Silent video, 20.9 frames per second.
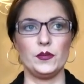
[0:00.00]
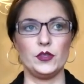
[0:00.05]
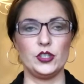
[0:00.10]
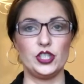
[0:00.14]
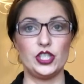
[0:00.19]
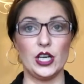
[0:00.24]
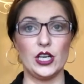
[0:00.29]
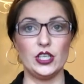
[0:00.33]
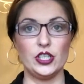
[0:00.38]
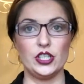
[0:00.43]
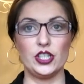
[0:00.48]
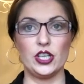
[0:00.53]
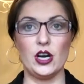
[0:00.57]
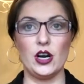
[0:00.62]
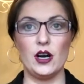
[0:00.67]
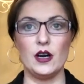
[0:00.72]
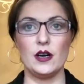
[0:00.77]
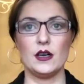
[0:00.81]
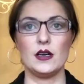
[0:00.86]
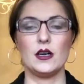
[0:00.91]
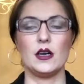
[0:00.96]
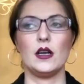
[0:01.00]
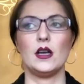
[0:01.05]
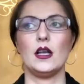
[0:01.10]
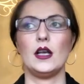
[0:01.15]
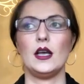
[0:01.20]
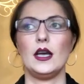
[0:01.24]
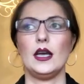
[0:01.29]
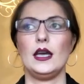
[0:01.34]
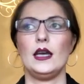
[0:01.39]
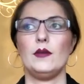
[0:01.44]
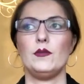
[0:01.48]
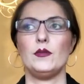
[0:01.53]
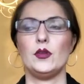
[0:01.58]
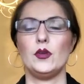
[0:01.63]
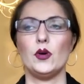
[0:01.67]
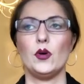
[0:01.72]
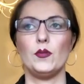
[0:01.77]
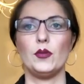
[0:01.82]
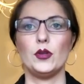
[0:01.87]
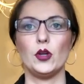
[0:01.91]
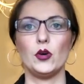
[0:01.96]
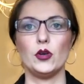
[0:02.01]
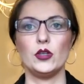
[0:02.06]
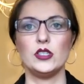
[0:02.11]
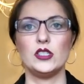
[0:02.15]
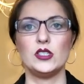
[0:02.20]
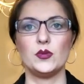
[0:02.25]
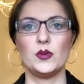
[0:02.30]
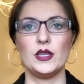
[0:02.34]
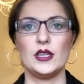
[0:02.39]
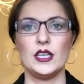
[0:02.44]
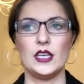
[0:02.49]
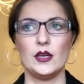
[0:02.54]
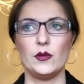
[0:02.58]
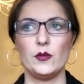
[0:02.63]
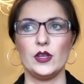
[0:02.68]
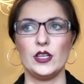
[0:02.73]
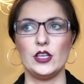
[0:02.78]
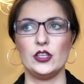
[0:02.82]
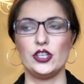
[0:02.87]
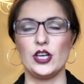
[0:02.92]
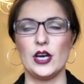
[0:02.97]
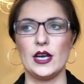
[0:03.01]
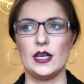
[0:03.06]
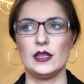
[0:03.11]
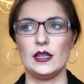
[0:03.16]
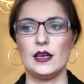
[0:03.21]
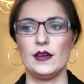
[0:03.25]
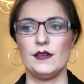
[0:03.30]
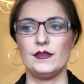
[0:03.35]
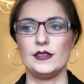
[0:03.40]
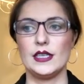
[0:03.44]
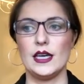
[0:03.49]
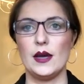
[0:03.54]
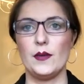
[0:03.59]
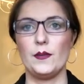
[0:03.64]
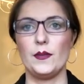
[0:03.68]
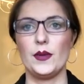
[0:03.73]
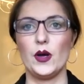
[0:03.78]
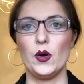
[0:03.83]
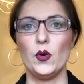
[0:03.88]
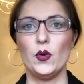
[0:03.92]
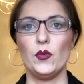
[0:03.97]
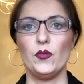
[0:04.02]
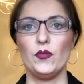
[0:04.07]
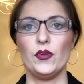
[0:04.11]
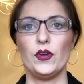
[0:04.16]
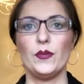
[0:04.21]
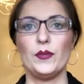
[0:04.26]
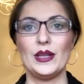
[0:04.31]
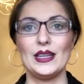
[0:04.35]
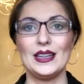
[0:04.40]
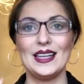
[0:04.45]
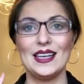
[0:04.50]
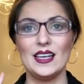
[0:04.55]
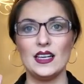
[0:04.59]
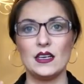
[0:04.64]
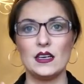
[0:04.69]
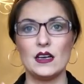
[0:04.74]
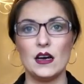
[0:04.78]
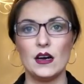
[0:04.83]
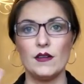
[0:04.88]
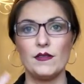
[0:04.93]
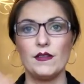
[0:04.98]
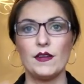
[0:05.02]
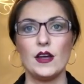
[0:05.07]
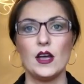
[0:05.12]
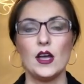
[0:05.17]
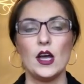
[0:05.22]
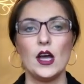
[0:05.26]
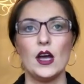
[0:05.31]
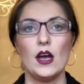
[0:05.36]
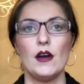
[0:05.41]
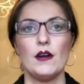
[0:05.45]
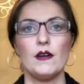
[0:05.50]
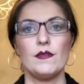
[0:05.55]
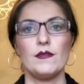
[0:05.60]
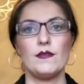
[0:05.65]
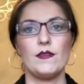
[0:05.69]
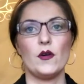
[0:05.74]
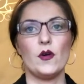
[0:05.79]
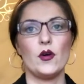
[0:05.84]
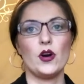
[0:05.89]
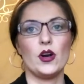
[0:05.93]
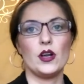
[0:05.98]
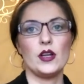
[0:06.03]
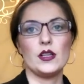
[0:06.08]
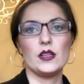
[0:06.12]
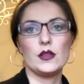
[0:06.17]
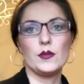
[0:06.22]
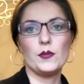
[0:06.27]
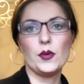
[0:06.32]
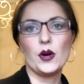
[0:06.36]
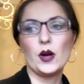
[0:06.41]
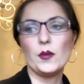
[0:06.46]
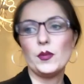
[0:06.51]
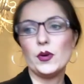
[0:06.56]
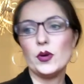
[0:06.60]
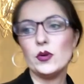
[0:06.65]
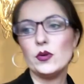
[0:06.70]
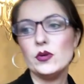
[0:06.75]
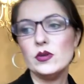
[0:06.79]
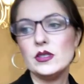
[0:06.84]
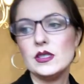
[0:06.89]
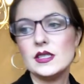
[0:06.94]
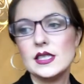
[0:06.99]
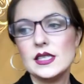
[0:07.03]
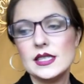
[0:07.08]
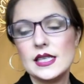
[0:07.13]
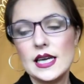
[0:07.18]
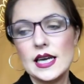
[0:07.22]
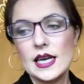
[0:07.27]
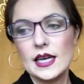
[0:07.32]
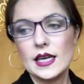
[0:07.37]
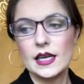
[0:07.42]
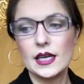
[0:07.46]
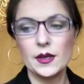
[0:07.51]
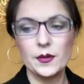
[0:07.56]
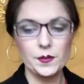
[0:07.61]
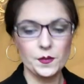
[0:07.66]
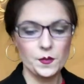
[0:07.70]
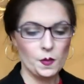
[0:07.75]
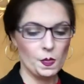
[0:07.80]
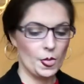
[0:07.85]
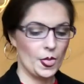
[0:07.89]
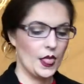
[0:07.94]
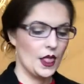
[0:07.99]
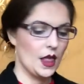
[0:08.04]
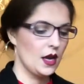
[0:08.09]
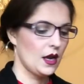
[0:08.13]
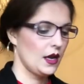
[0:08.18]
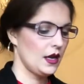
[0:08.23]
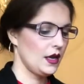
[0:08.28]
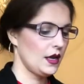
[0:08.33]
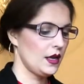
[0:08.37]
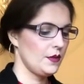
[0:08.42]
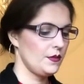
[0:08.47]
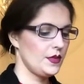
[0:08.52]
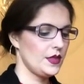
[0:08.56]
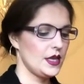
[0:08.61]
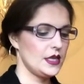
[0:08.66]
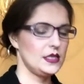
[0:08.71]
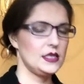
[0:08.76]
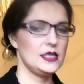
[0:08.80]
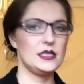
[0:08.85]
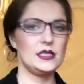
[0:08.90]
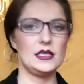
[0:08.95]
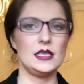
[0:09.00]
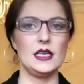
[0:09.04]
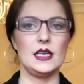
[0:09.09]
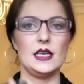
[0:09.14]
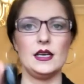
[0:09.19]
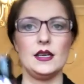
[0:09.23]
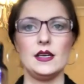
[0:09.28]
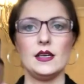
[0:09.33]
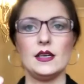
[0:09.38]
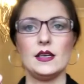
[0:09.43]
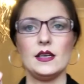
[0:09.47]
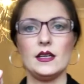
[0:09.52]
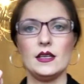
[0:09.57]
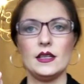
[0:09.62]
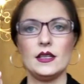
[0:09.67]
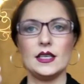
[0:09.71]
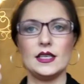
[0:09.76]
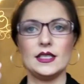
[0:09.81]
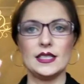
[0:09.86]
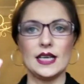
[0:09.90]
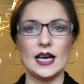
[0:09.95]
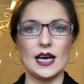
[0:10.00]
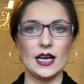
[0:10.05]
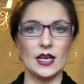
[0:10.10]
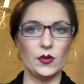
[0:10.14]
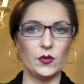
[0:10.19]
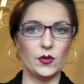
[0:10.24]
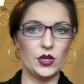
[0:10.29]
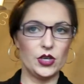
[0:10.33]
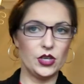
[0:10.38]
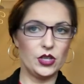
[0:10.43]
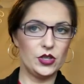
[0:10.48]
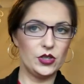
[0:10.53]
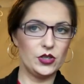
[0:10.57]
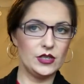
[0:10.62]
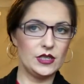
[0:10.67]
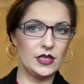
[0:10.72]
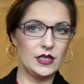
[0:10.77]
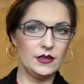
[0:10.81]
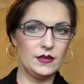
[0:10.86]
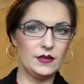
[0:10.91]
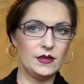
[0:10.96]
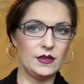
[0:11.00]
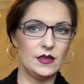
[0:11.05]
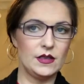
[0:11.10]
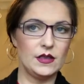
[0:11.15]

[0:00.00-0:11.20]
ginger, not blonde, when they try and lift it, but hopefully it'll be light enough for the purple to take. This is the dye we're using.